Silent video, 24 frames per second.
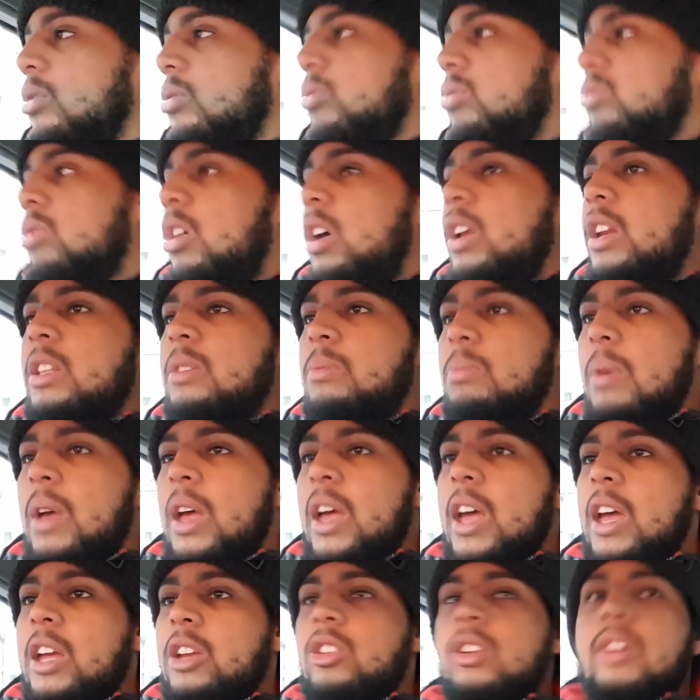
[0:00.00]
right, there's
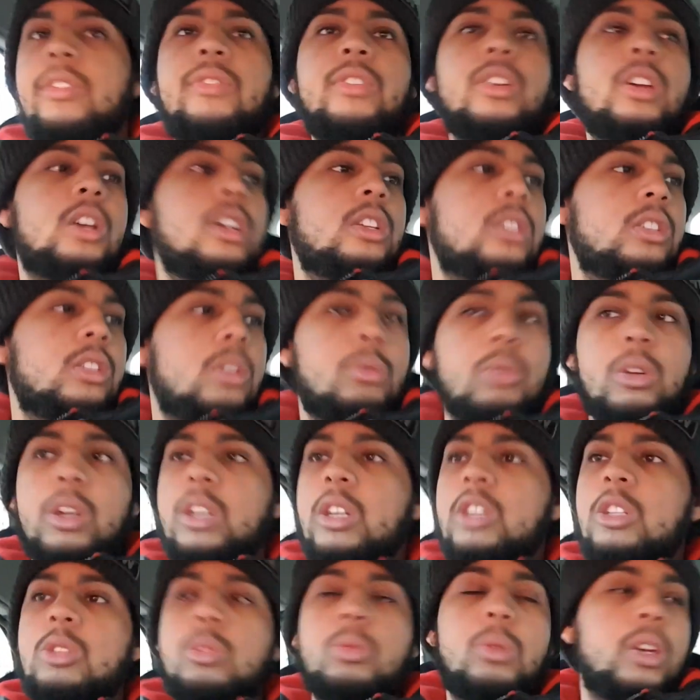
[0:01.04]
bare traffic because I'm
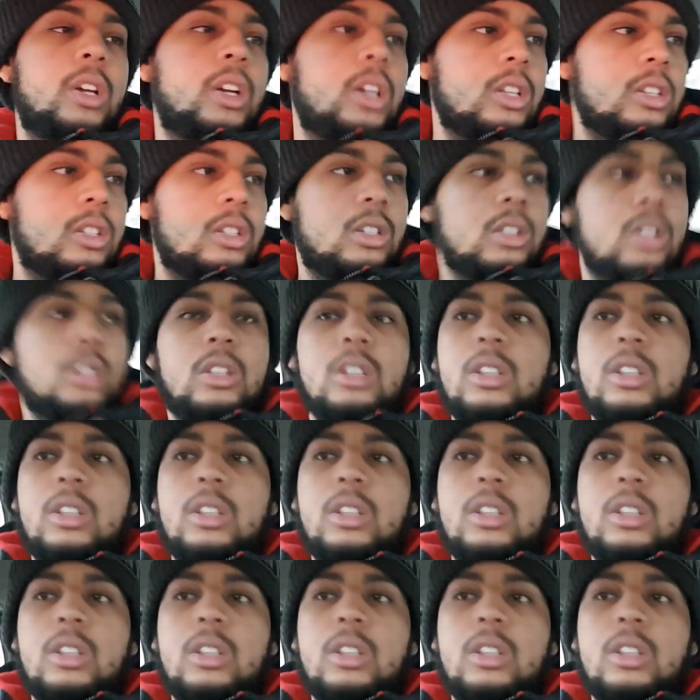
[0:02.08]
going this way. Cause.